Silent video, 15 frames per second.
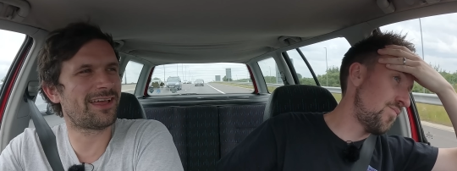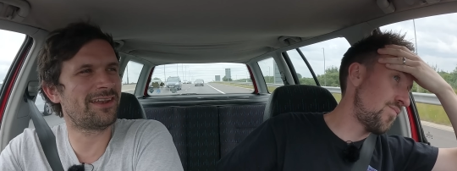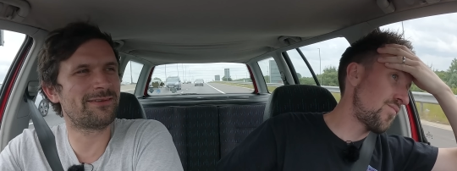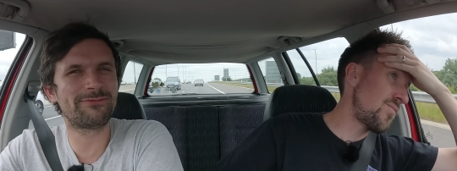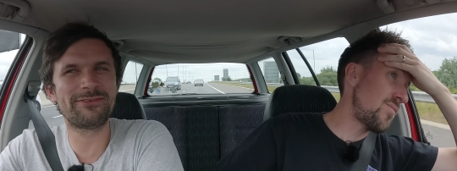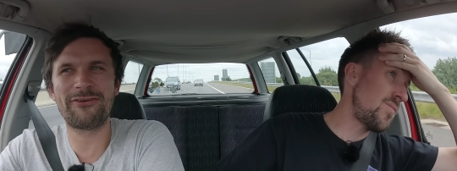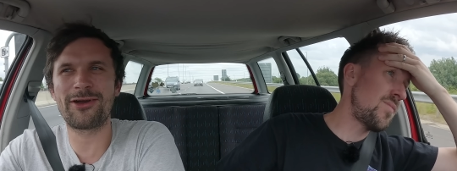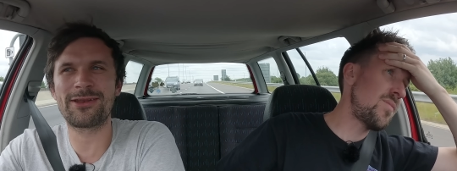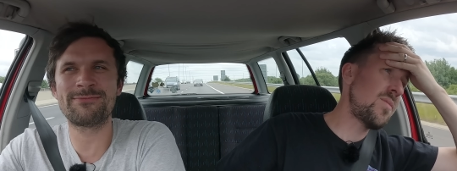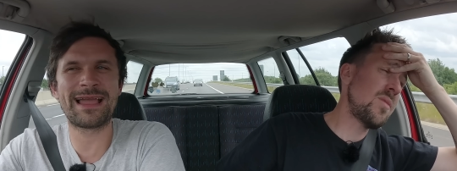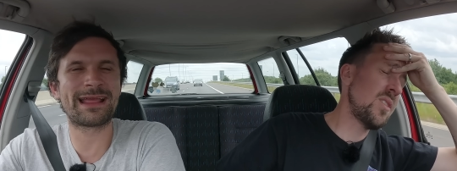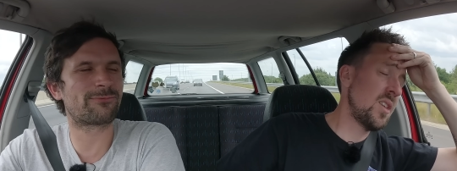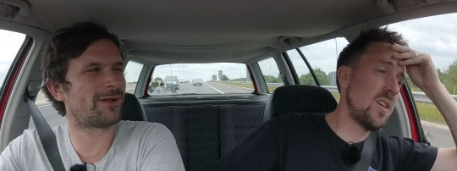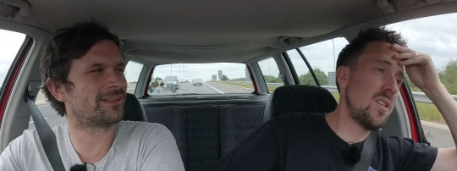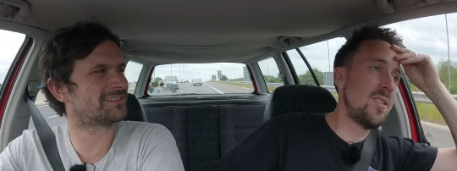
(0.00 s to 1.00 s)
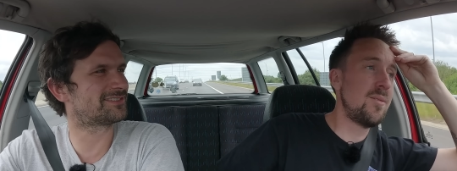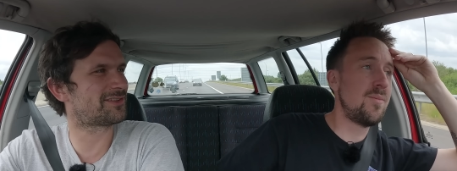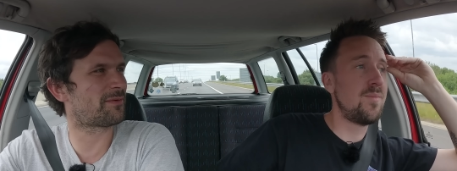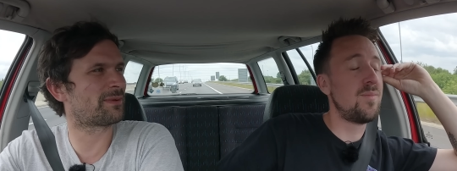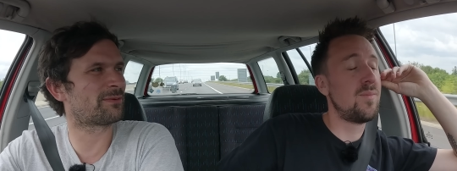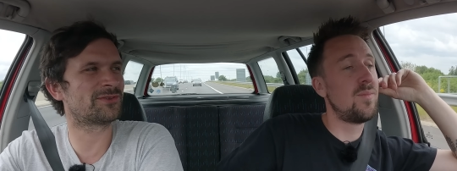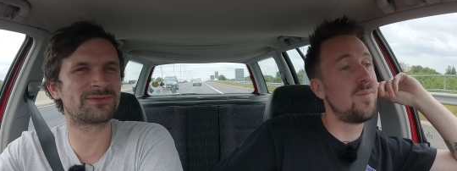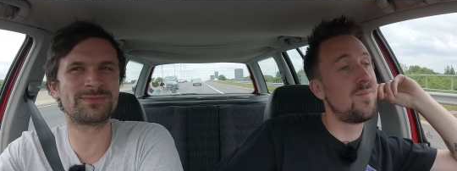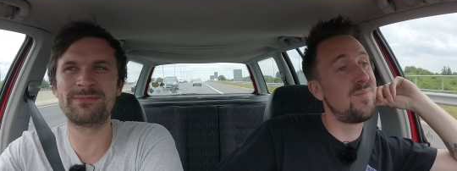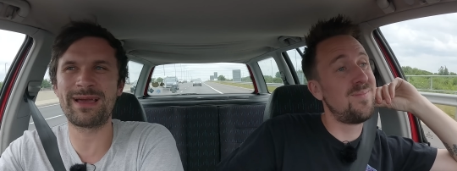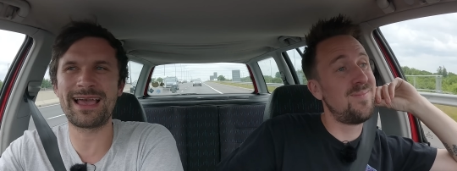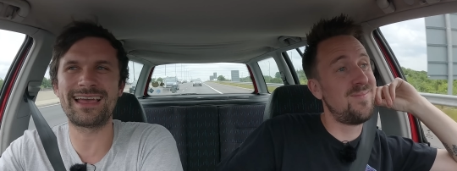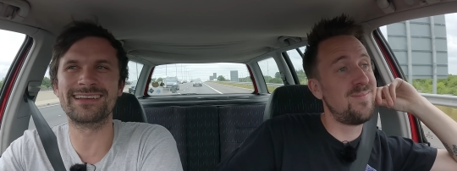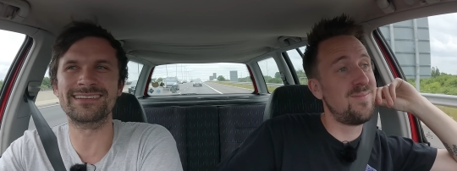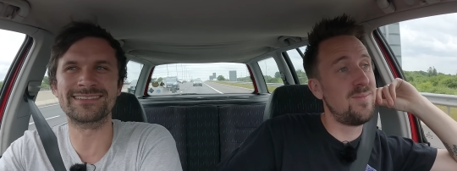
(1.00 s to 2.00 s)
Speaker 1: done. We've already made one stop. It wants me
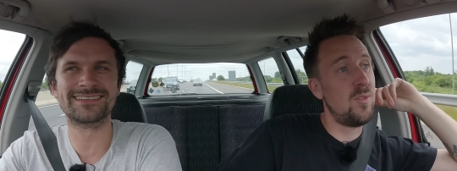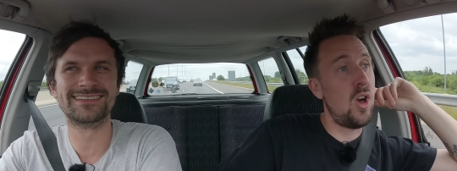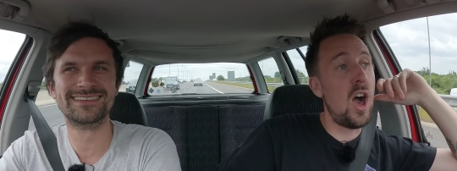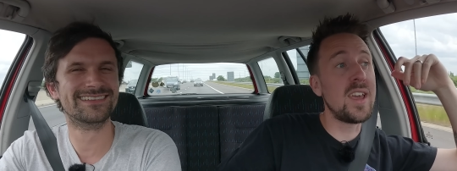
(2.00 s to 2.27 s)
bad.